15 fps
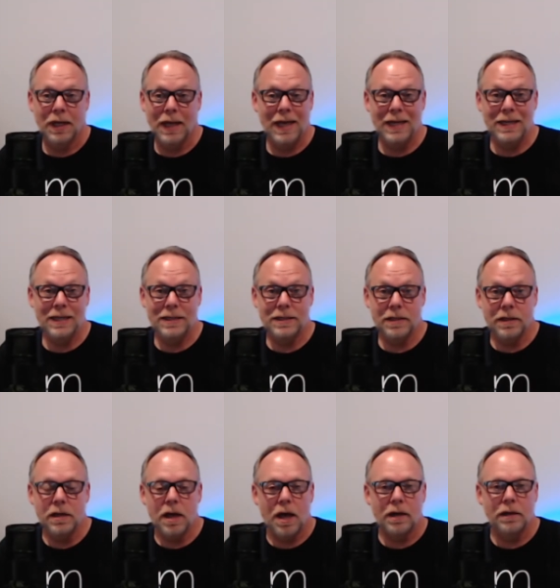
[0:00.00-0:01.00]
It is
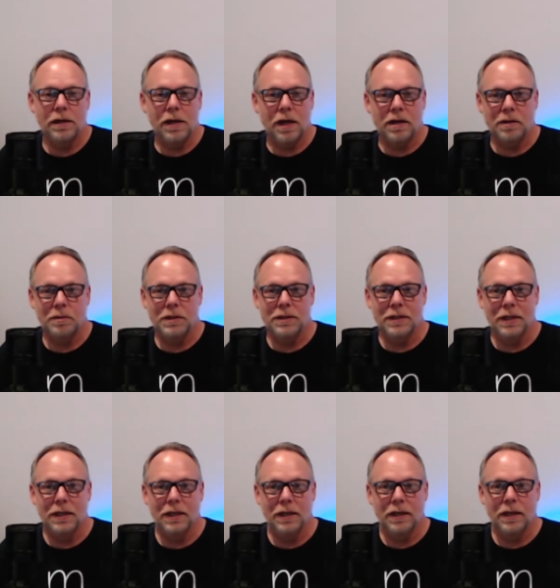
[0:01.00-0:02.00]
not anonymous
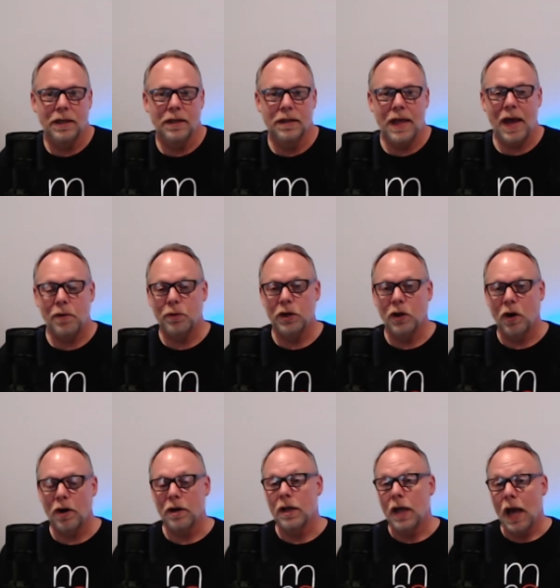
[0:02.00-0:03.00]
in that
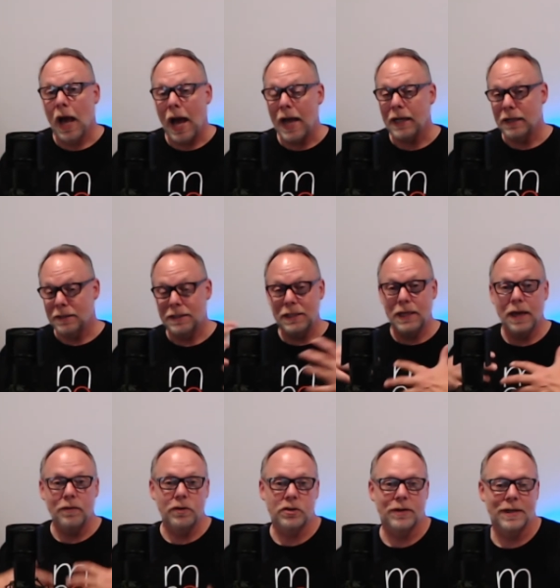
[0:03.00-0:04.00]
regard. I can see
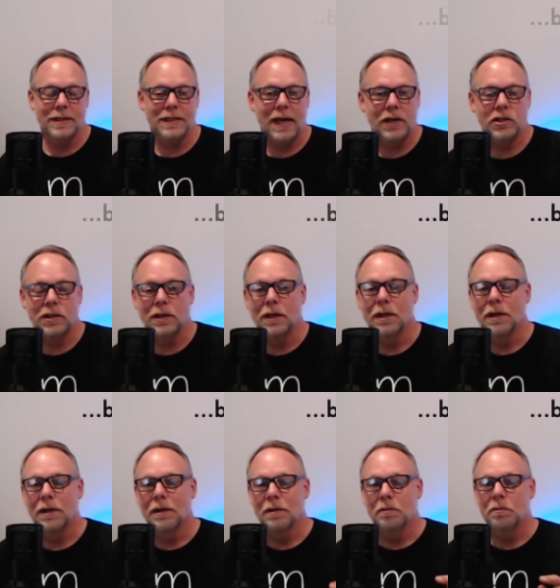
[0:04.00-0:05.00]
every transaction,
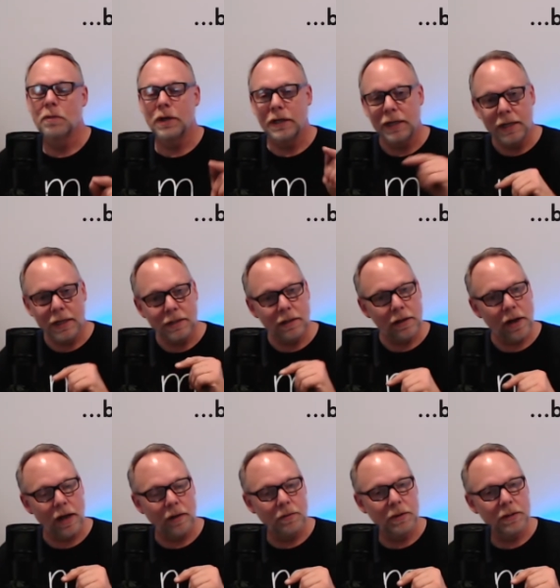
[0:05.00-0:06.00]
but it is
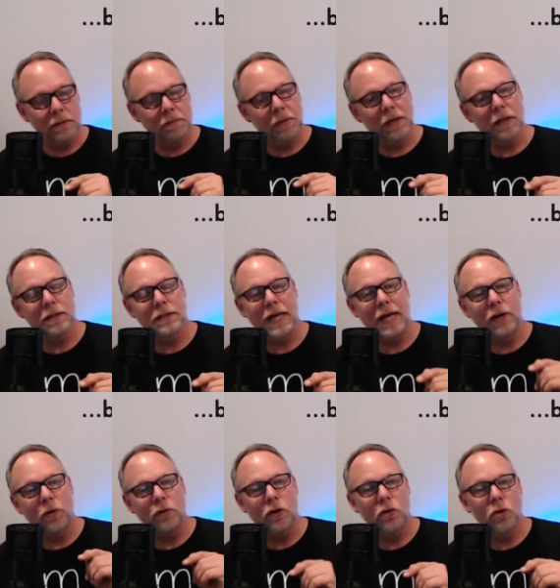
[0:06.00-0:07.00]
anonymous because I
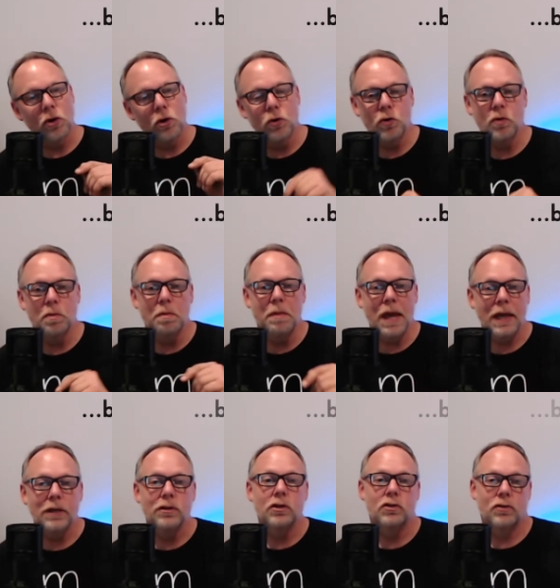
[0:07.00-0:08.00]
don't know who
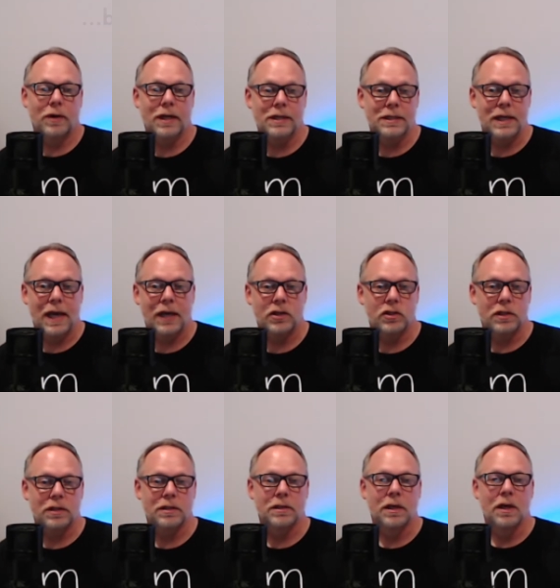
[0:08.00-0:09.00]
made the
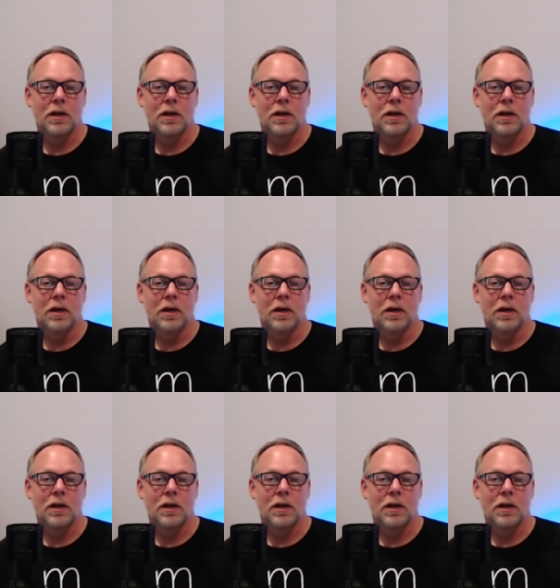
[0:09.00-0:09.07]
transactions.